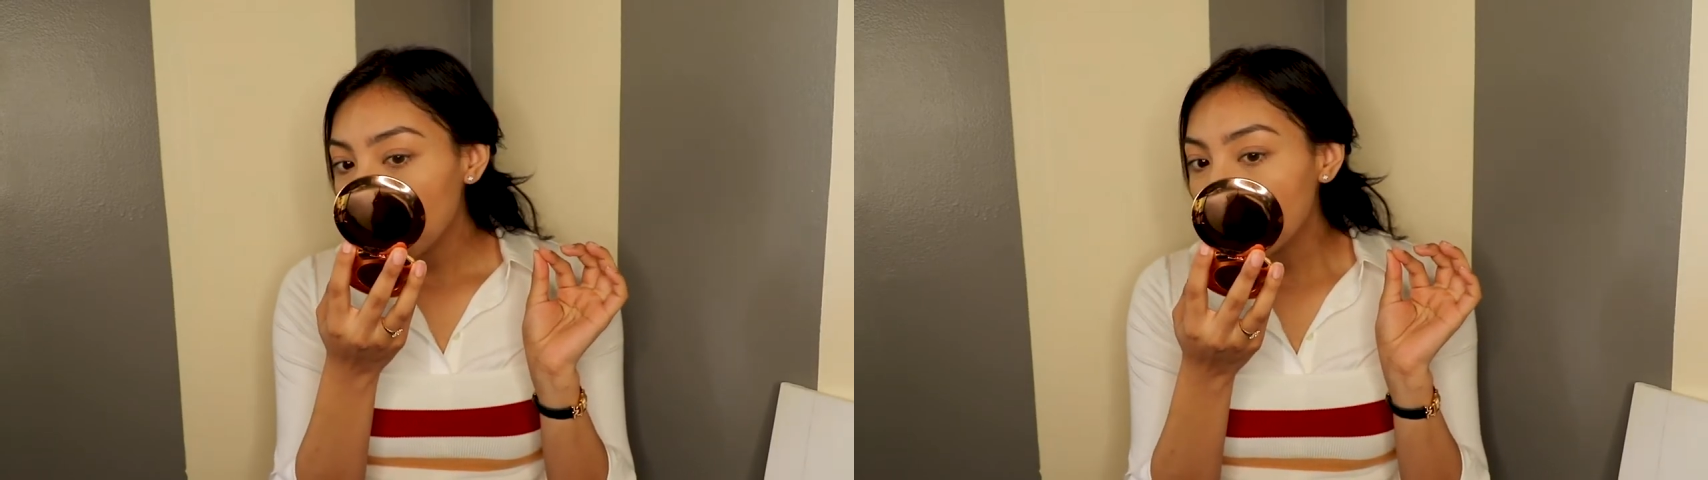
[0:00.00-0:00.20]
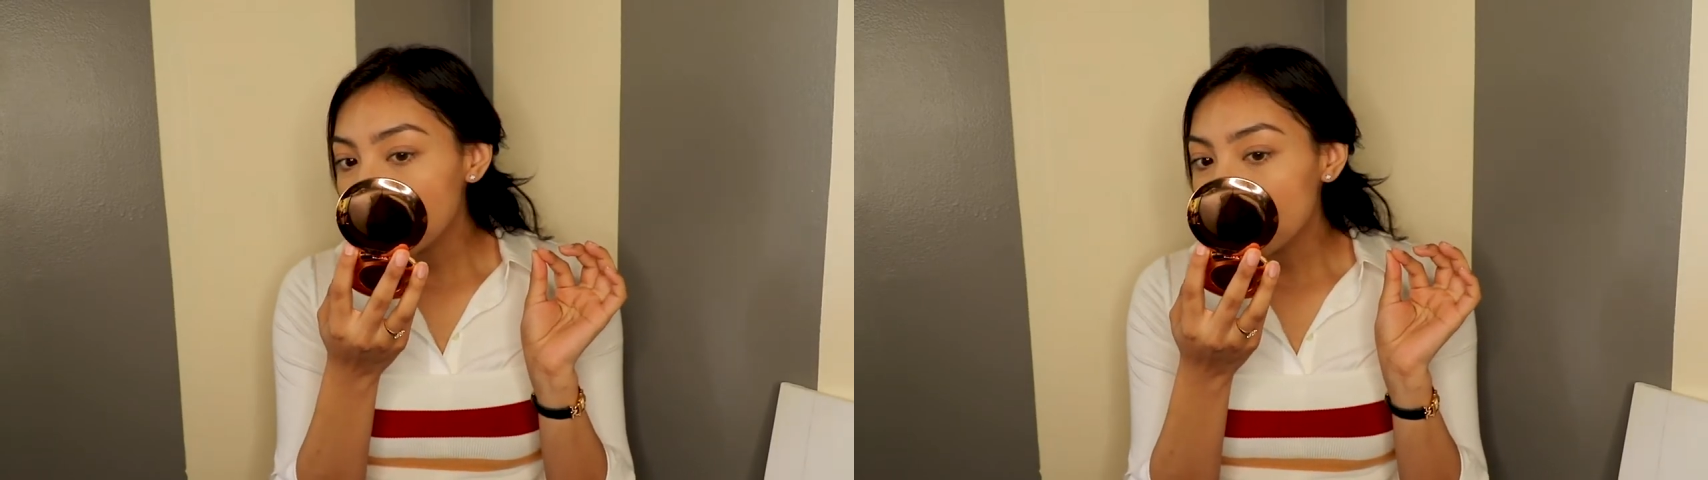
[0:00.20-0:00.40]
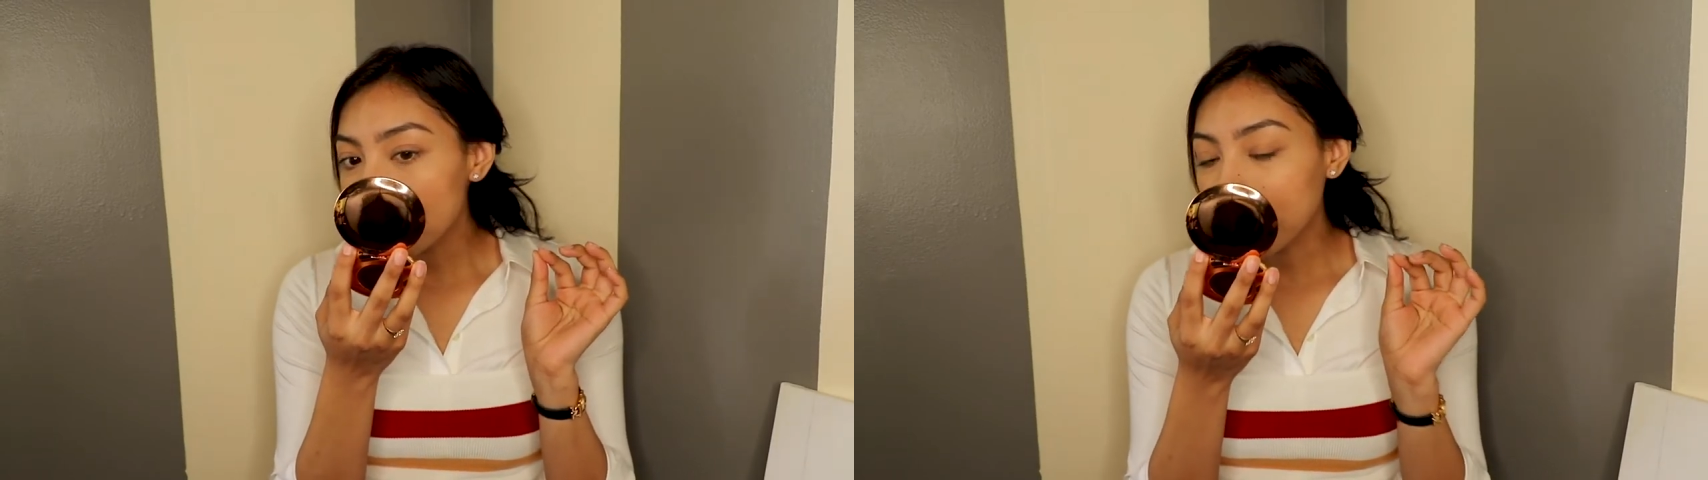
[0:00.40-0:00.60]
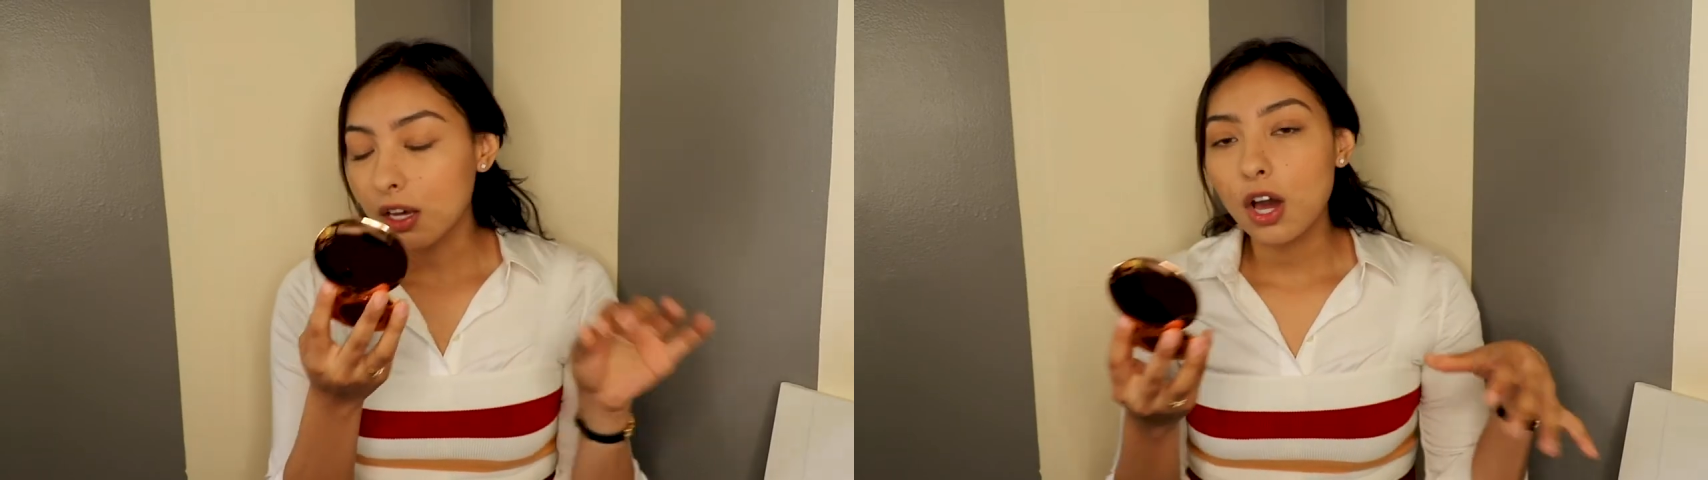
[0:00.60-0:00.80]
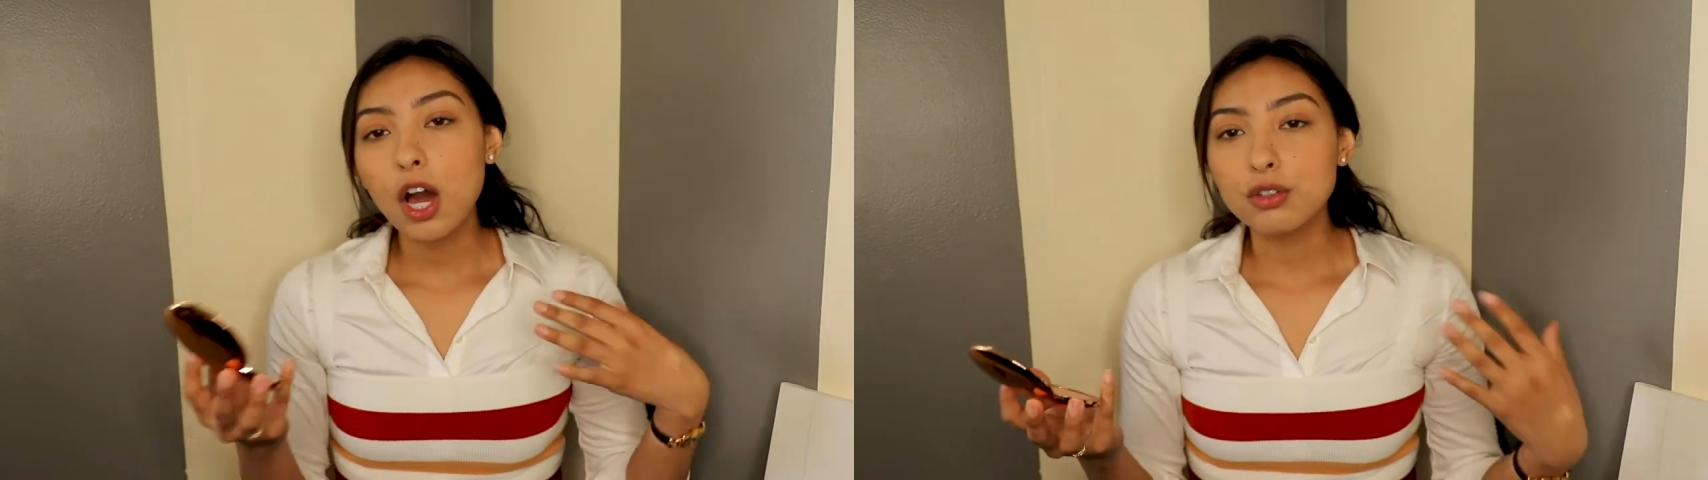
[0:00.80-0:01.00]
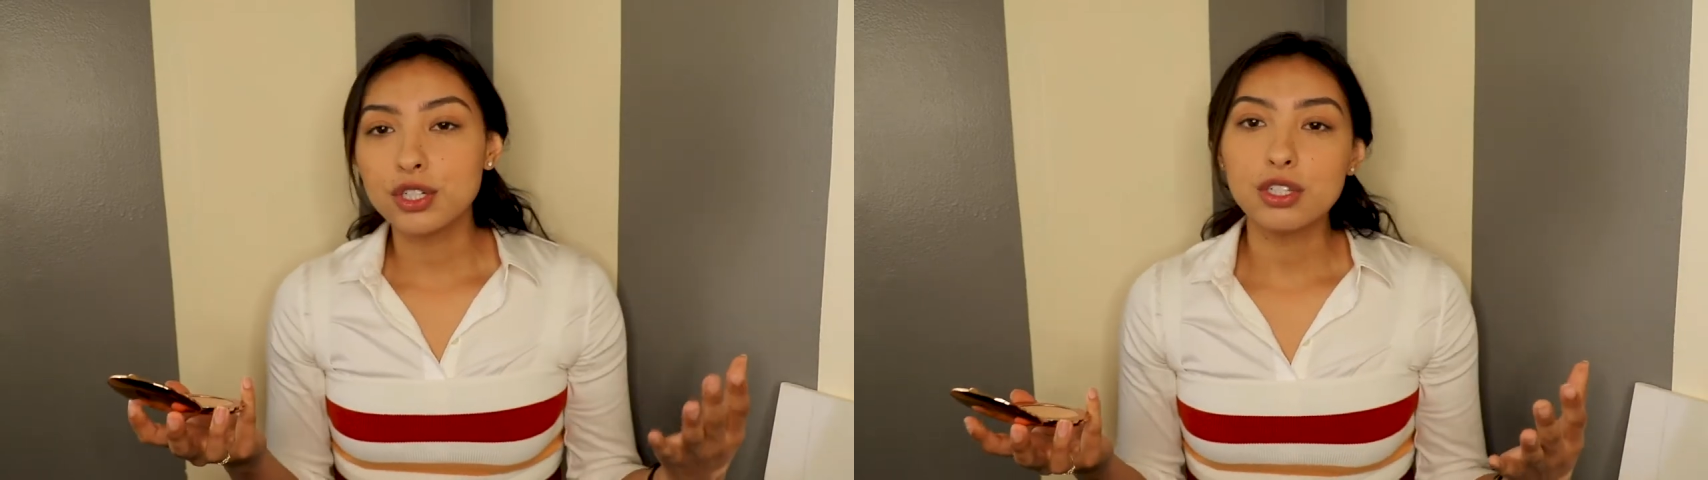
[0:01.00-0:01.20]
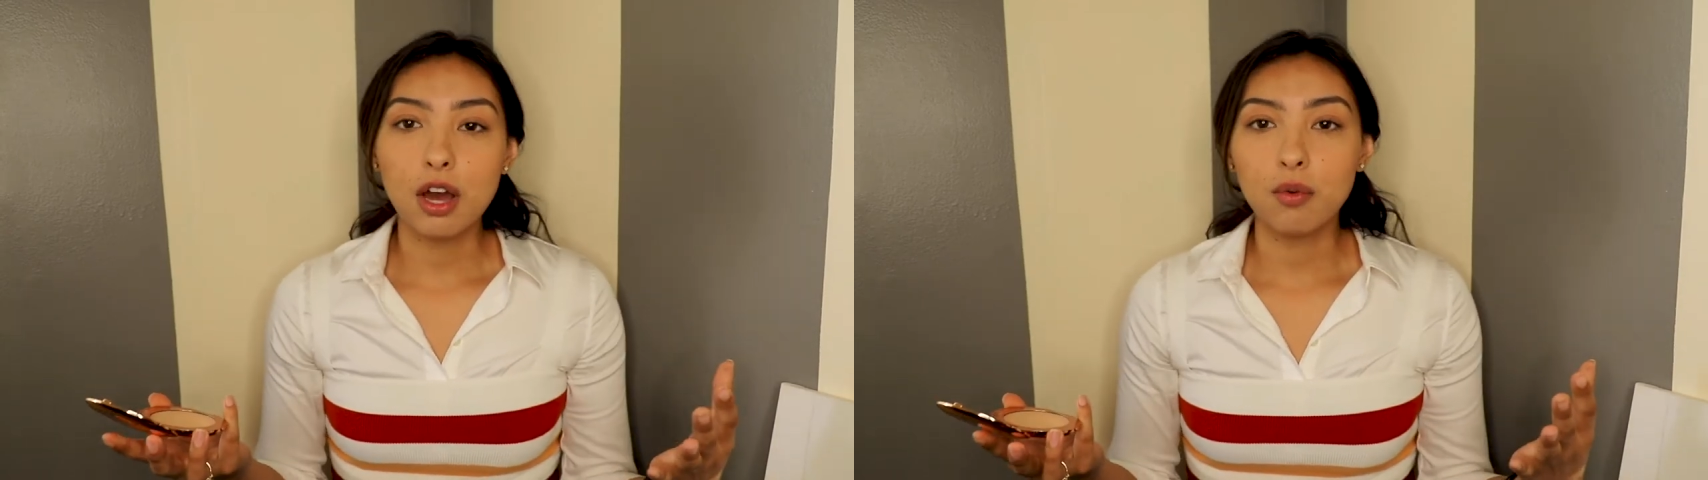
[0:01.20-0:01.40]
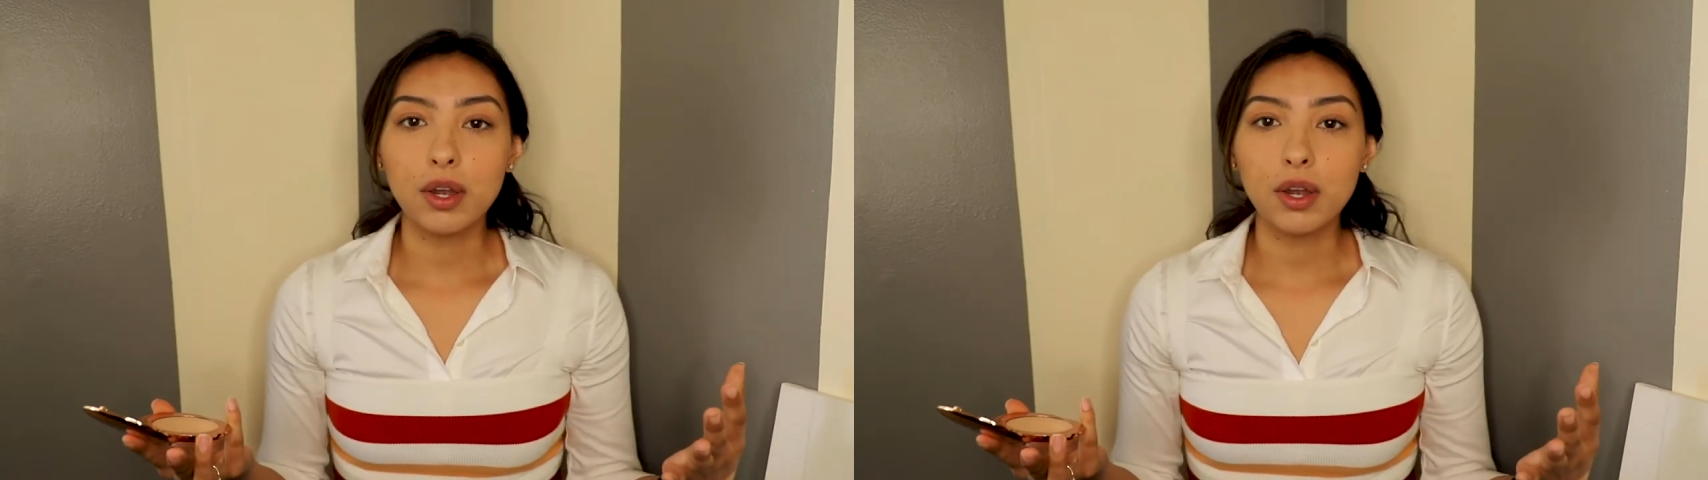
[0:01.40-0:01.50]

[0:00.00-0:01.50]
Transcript: because it's like, oh, she's not